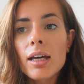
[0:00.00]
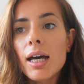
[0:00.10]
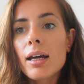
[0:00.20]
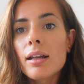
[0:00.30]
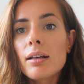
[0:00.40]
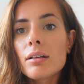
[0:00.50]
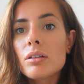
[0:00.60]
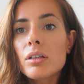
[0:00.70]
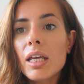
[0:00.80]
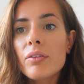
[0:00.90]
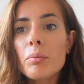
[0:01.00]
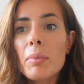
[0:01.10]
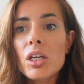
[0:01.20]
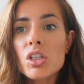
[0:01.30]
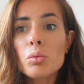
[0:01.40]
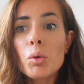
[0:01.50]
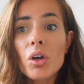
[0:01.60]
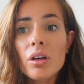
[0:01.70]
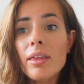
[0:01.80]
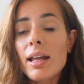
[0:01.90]
And if it makes you
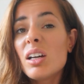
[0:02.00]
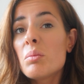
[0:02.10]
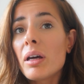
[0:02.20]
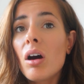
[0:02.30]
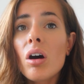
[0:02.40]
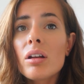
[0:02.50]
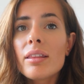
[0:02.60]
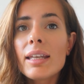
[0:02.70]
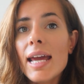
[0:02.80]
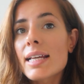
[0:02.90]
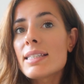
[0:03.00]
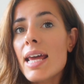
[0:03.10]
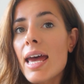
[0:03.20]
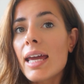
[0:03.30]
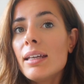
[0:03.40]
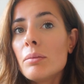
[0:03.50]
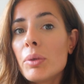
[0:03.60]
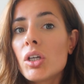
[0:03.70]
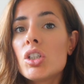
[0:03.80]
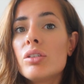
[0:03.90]
work that little bit harder the next day
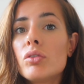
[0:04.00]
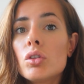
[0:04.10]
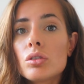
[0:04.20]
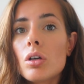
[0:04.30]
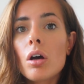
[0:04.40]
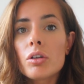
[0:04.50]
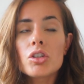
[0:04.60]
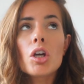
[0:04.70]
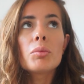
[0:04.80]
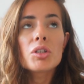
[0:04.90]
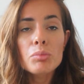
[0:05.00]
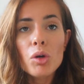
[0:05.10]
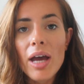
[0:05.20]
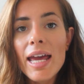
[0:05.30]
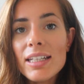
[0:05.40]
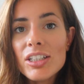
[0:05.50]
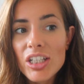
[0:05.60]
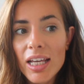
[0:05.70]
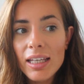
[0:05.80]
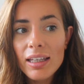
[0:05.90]
because you've just got so much more
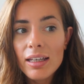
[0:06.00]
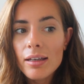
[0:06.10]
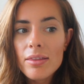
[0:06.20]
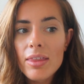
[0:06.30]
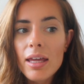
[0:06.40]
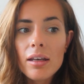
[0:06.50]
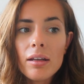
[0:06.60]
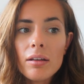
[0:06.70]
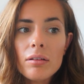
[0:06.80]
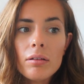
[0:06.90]
energy, then